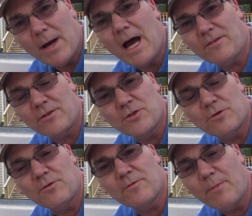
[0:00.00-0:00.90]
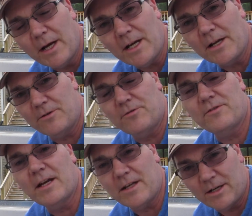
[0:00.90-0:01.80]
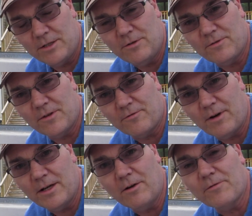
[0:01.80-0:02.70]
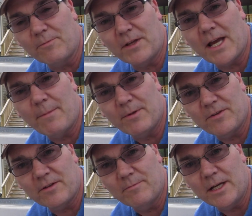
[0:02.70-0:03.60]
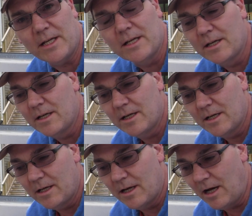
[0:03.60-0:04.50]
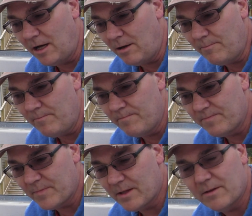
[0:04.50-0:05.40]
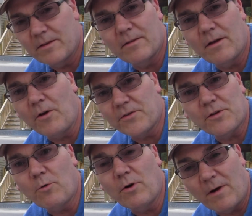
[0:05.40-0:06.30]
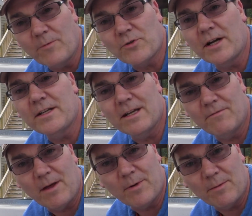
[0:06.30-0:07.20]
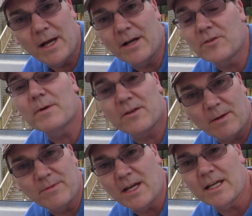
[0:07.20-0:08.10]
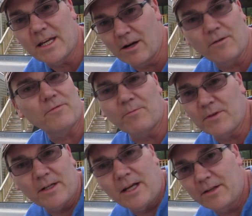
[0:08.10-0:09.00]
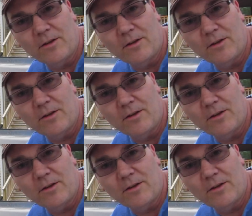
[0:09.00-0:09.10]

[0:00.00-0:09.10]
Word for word: passengers might not understand how to use this radio if something happens to me. Um, also, if I'm trying to give them commands because I'm taking care of something, like